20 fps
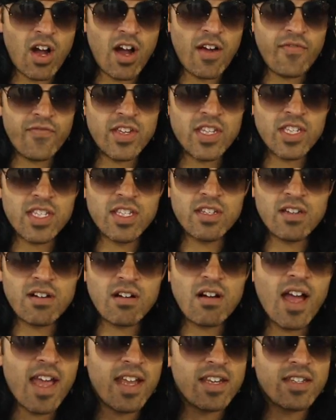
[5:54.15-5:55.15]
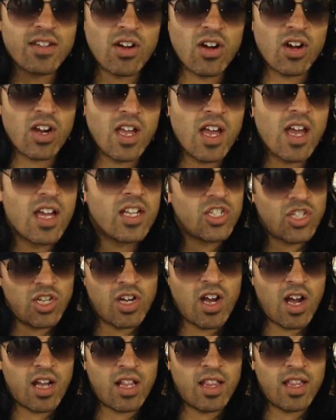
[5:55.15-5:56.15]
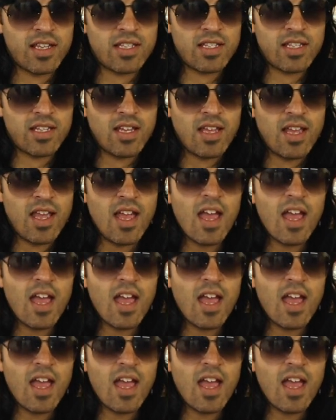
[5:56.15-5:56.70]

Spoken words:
coffee still and dark chocolate.